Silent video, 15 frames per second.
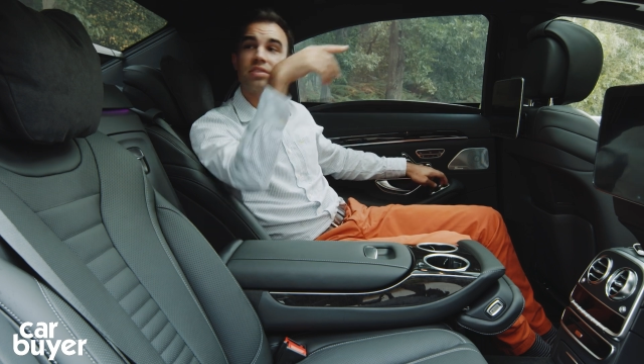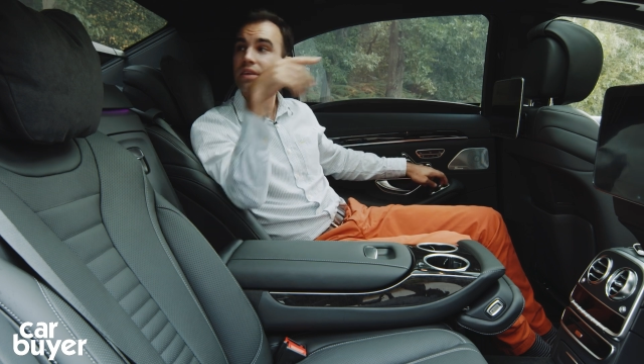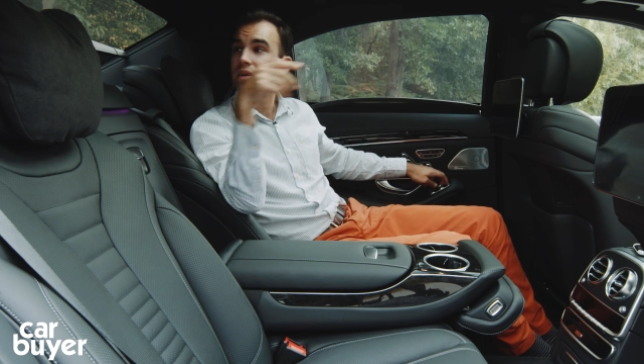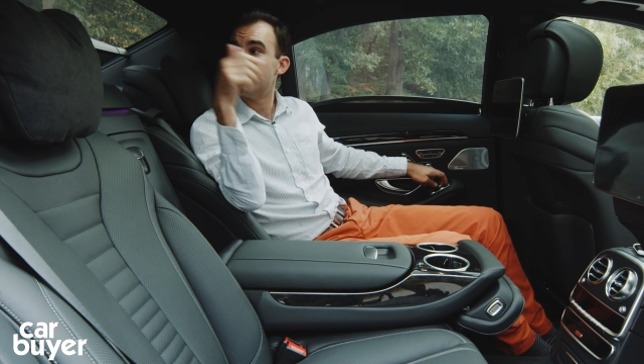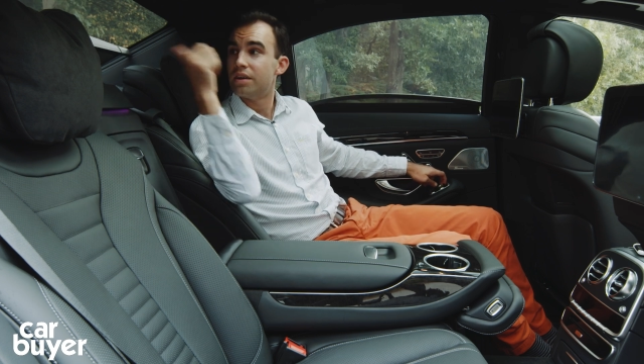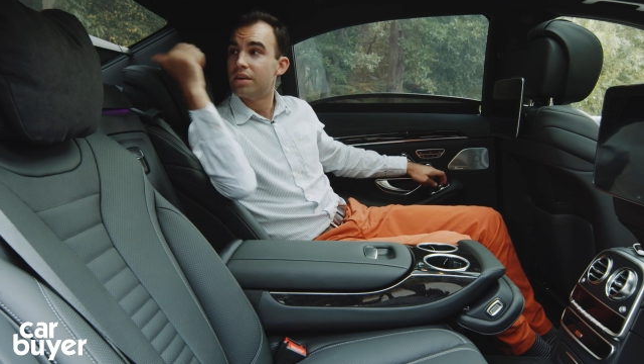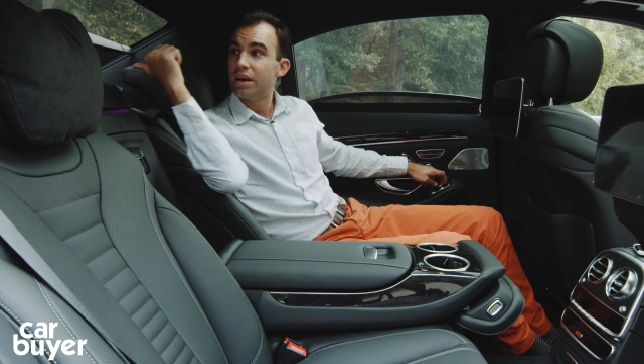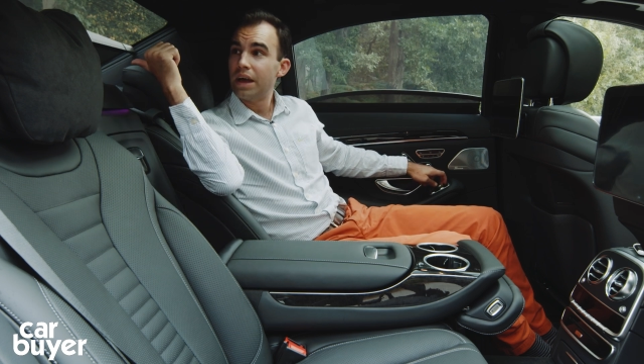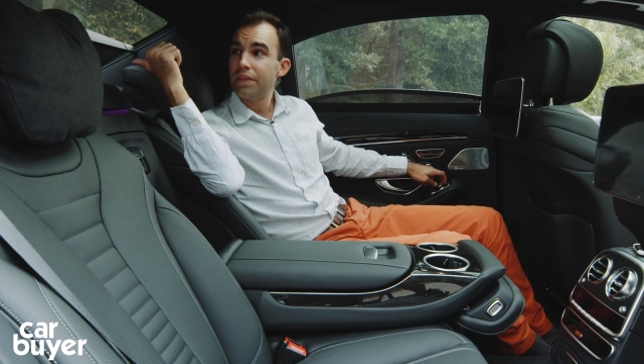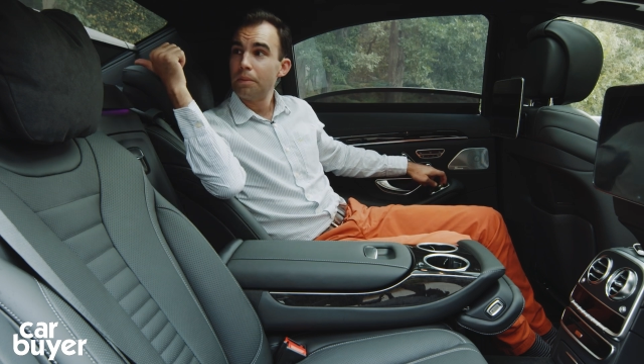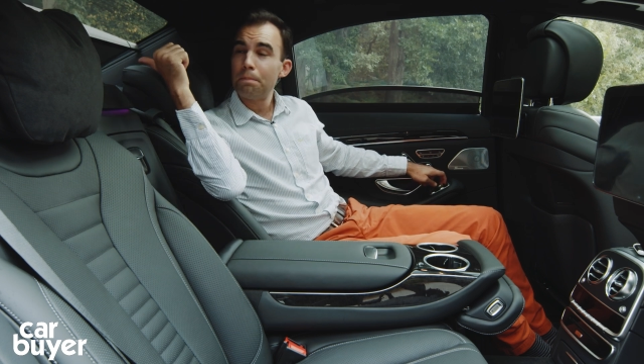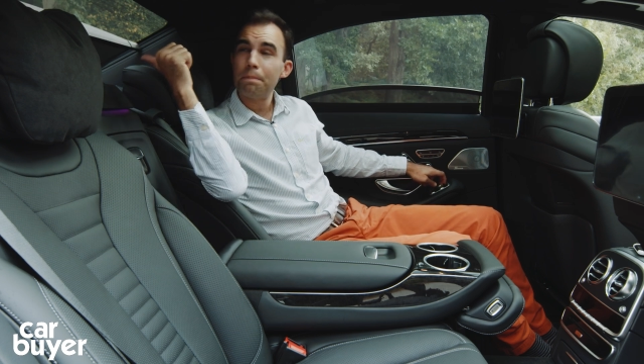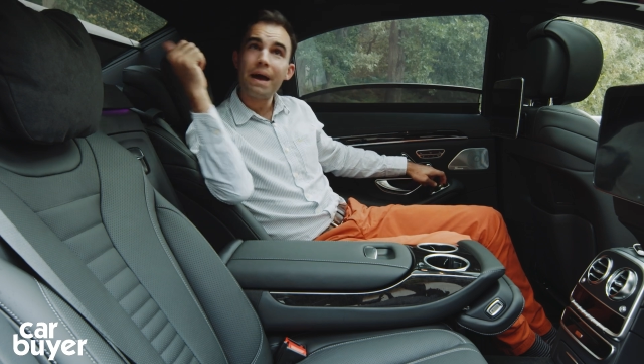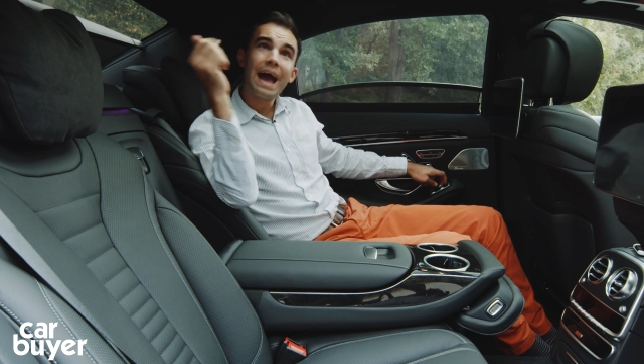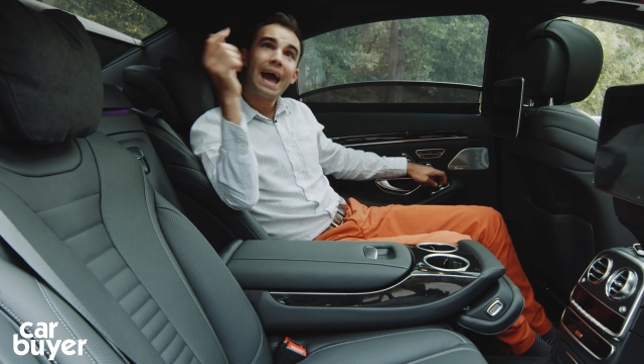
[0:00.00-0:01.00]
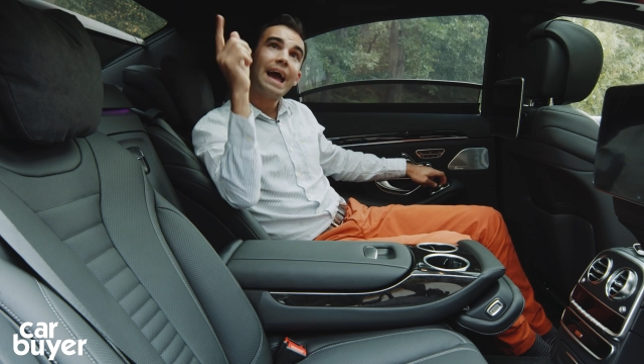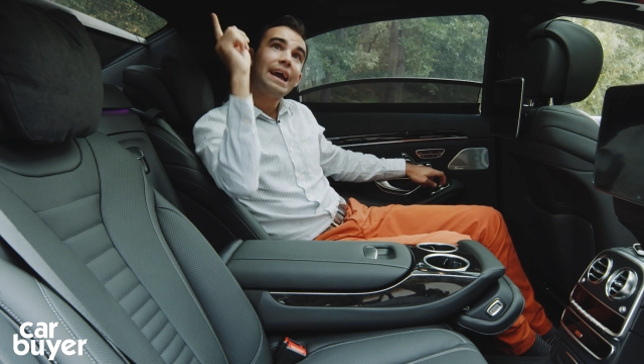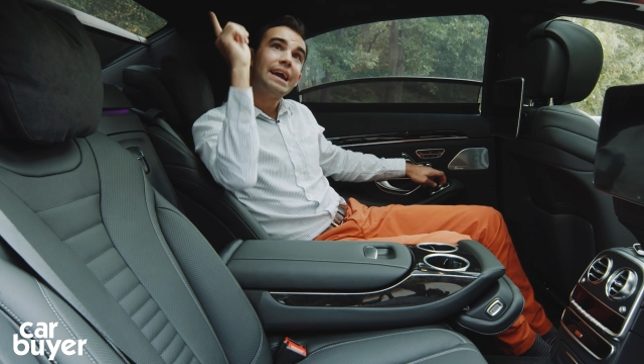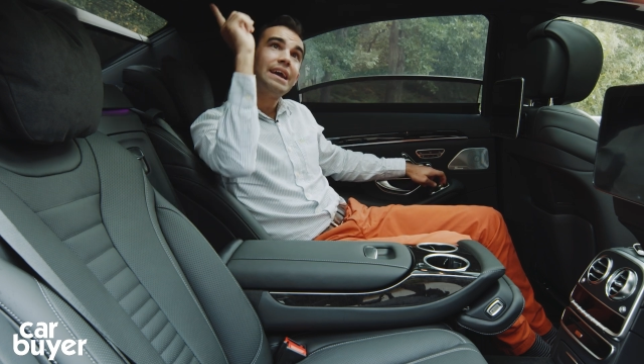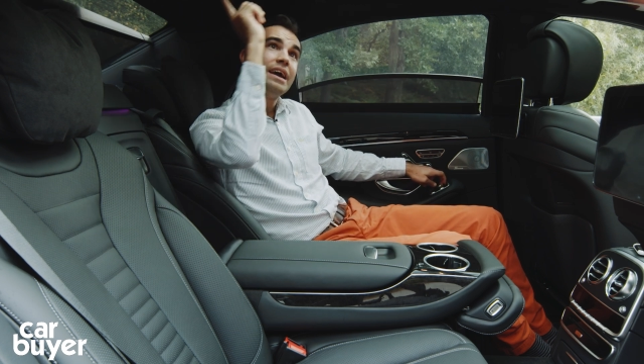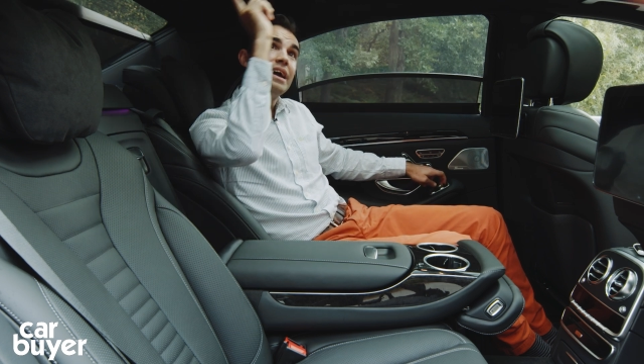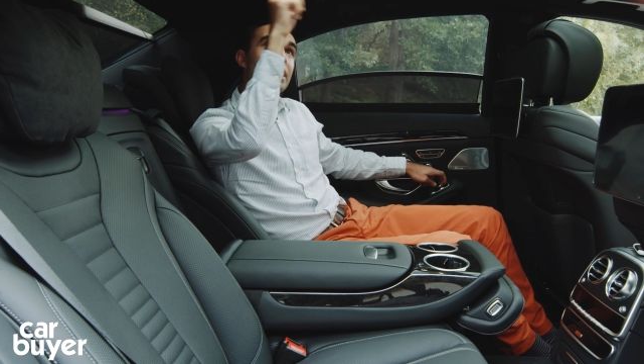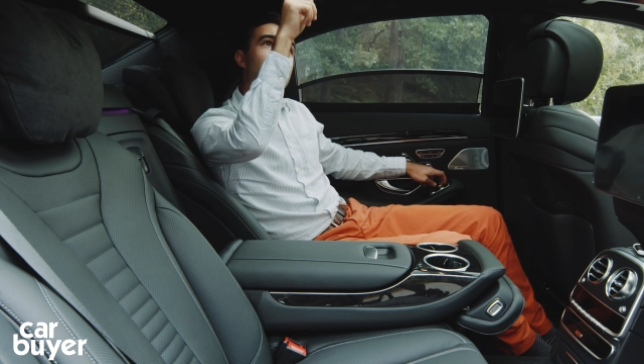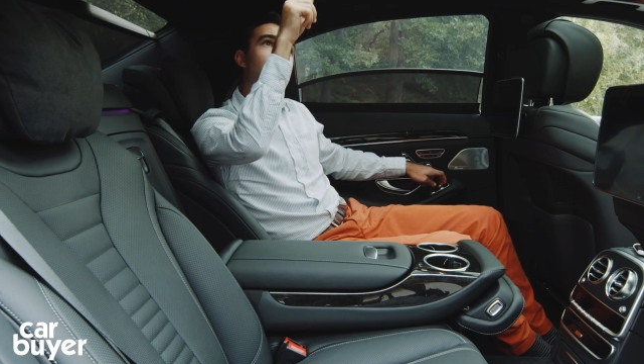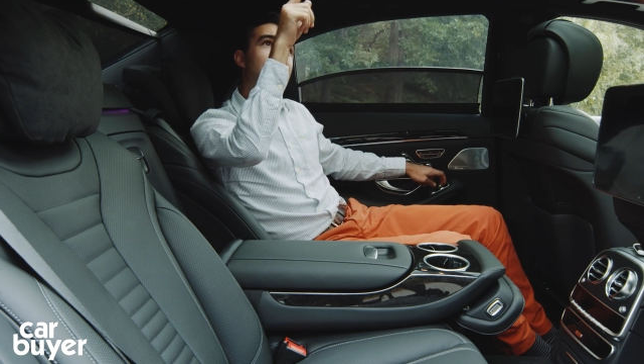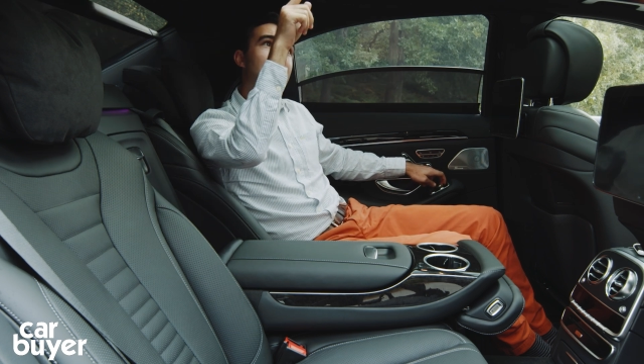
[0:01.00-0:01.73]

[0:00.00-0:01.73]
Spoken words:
that at the back, you